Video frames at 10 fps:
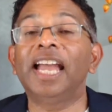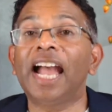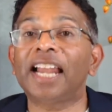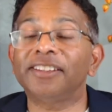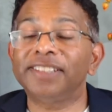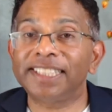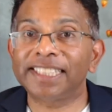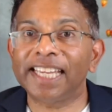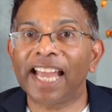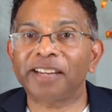Hello, this is
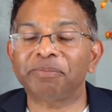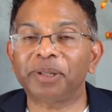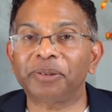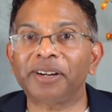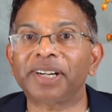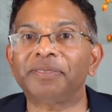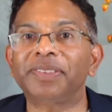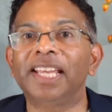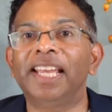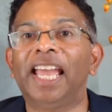Gihan Perera.
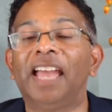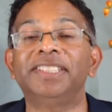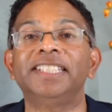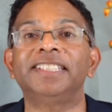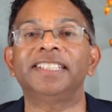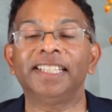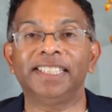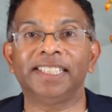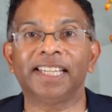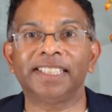Ever since
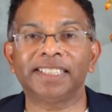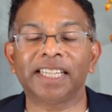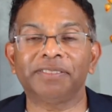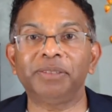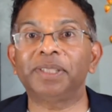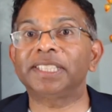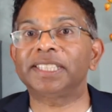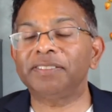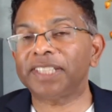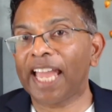1997, when
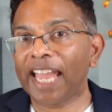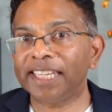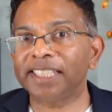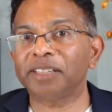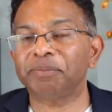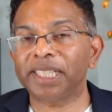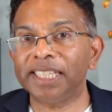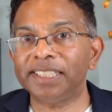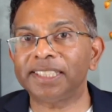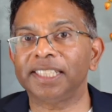Stephen Hankin at
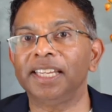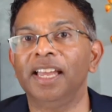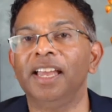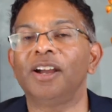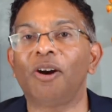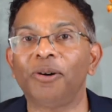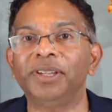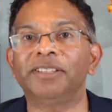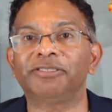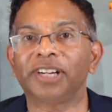McKinsey coined
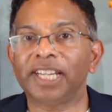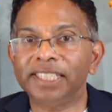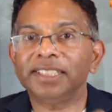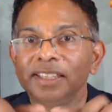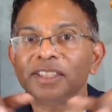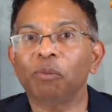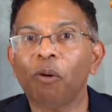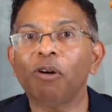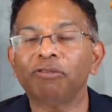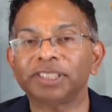the phrase, the
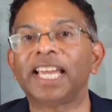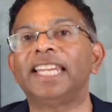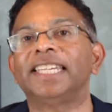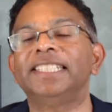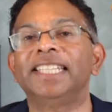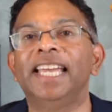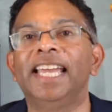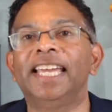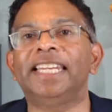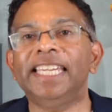war for talent,
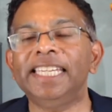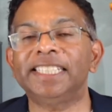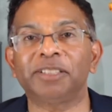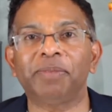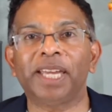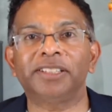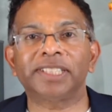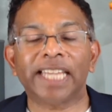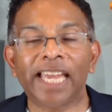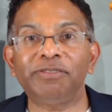leaders and managers
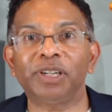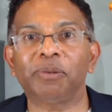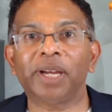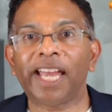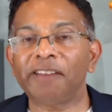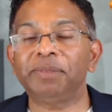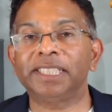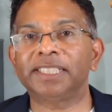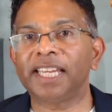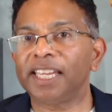everywhere have been
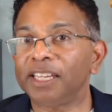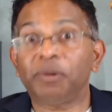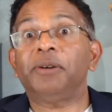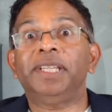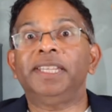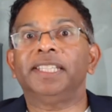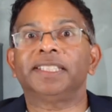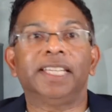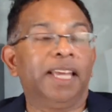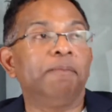saying we're in this
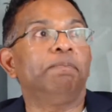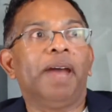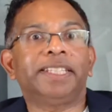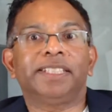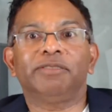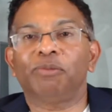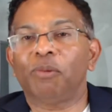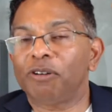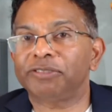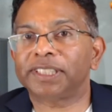massive
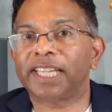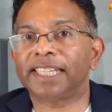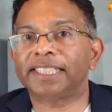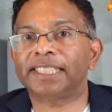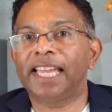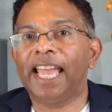war for talent.